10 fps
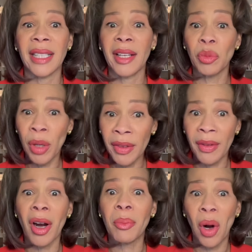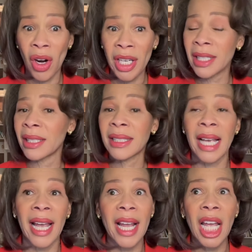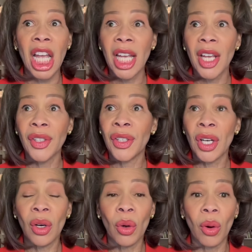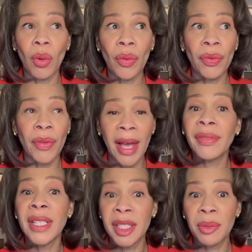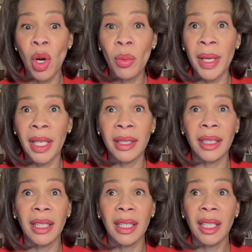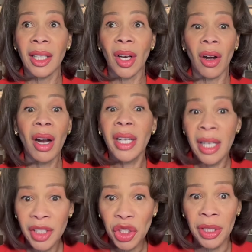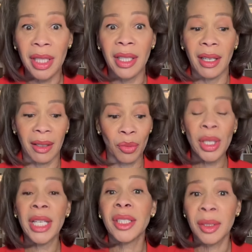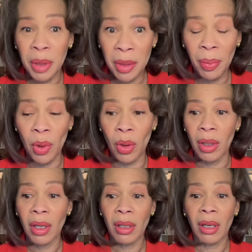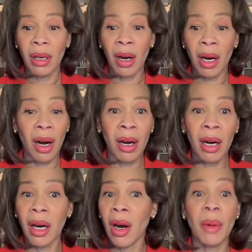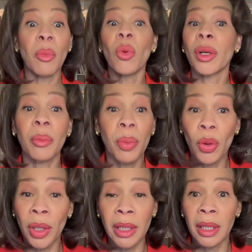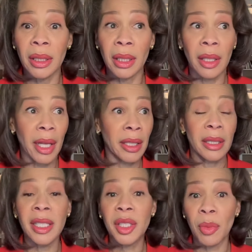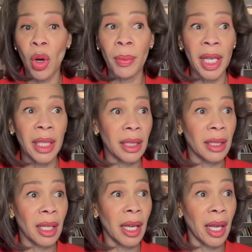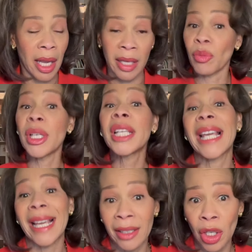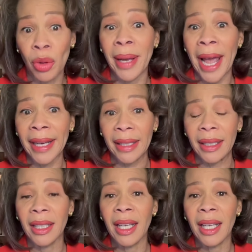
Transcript: and with our party to say, you know, at this moment, our country, we as a people are more important in this moment, and we can't go back.